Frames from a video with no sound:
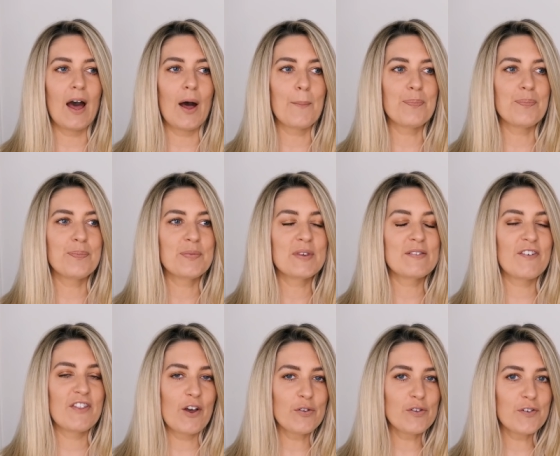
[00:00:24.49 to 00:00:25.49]
Um,
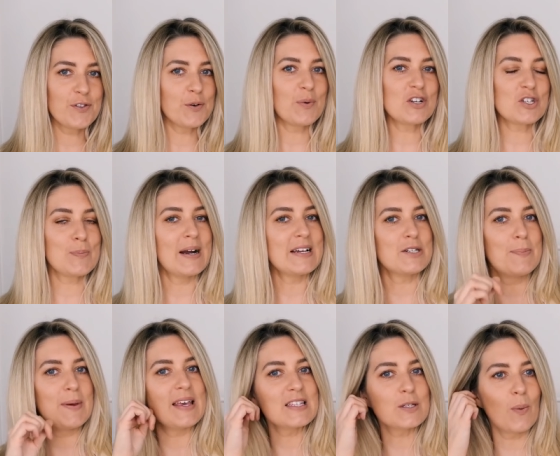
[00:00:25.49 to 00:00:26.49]
for those of you that watched my De
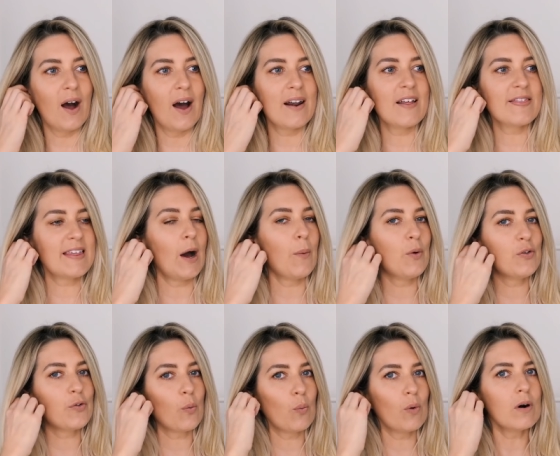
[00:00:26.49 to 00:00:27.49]
Beers one, that
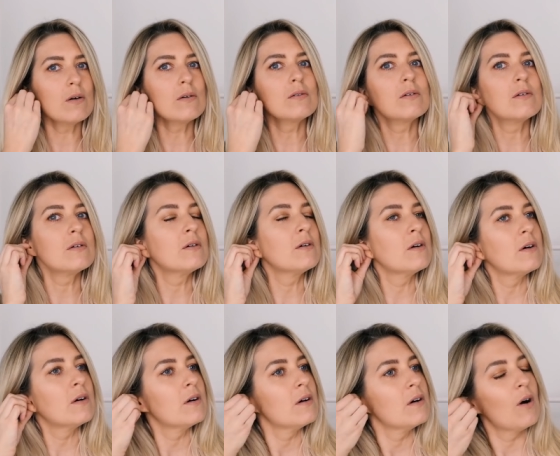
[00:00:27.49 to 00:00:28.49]
was,
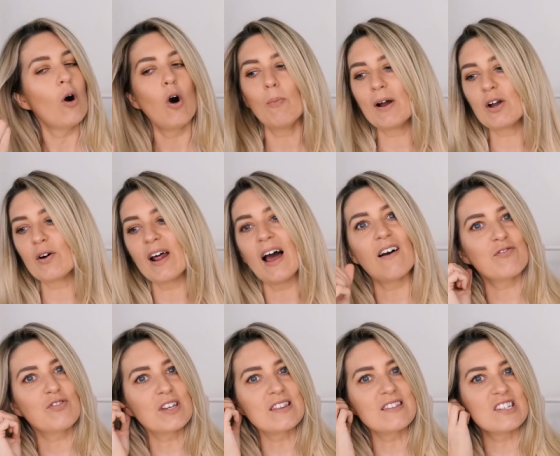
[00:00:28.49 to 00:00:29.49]
oh my God, I
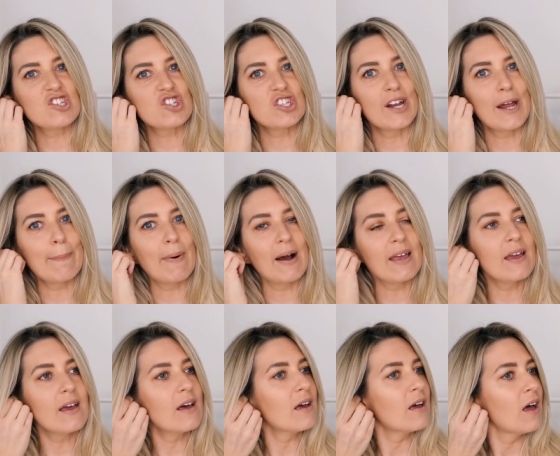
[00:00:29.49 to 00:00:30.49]
have conditioner in my
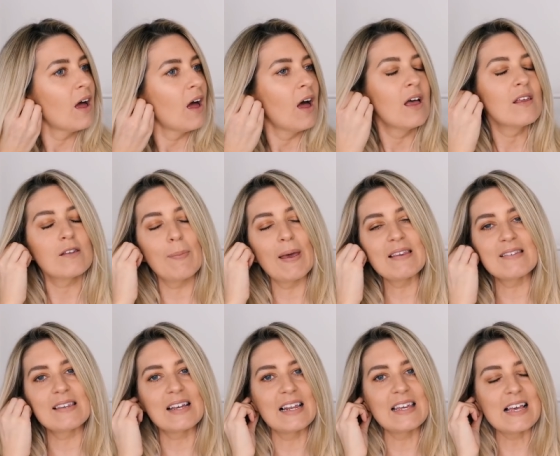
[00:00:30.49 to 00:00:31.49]
ear. So
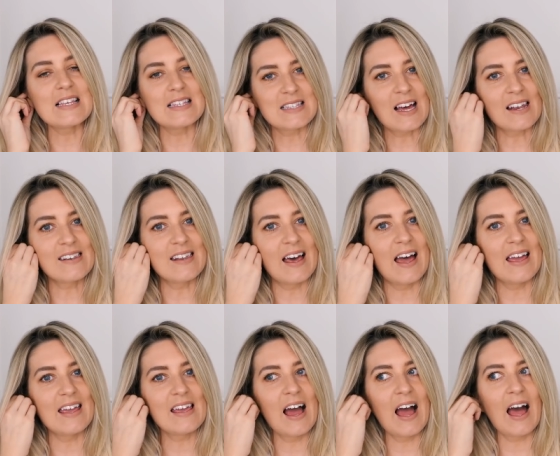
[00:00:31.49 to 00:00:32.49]
basically it's
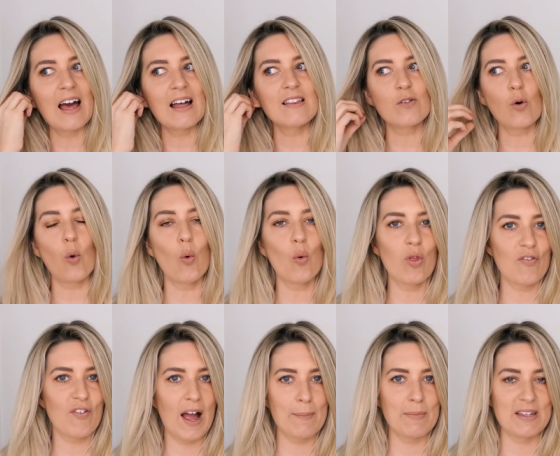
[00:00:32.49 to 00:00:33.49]
Sunday and all the
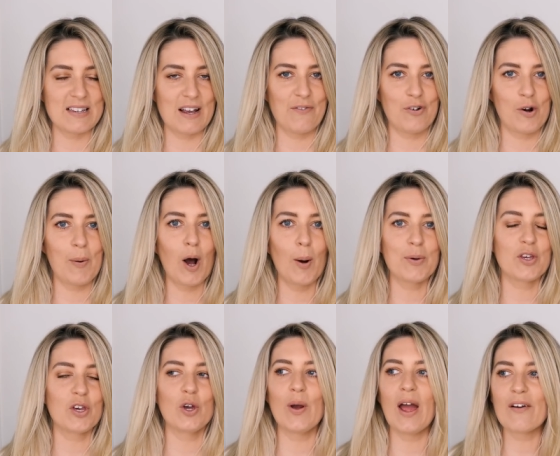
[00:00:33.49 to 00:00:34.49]
family are down for a
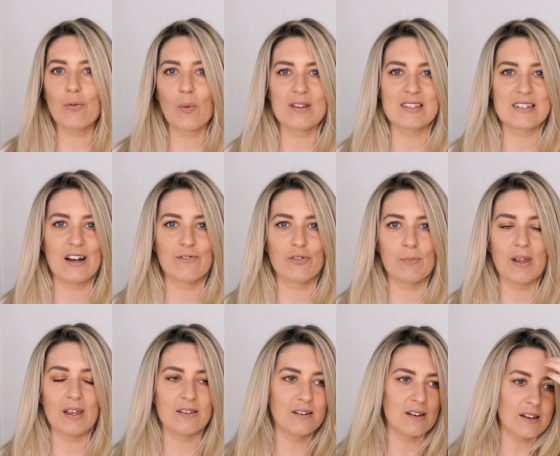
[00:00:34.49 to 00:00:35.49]
barbecue, everyone's down from
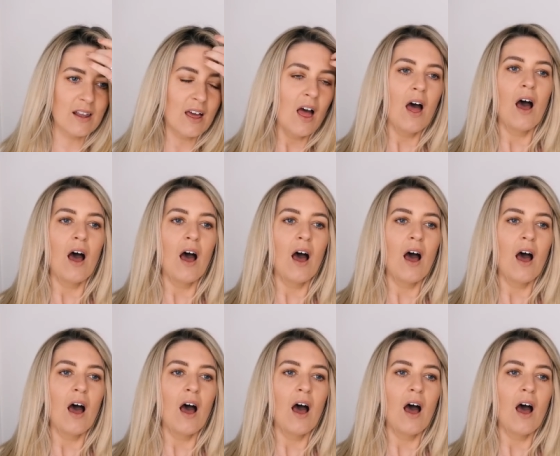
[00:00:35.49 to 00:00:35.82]
London.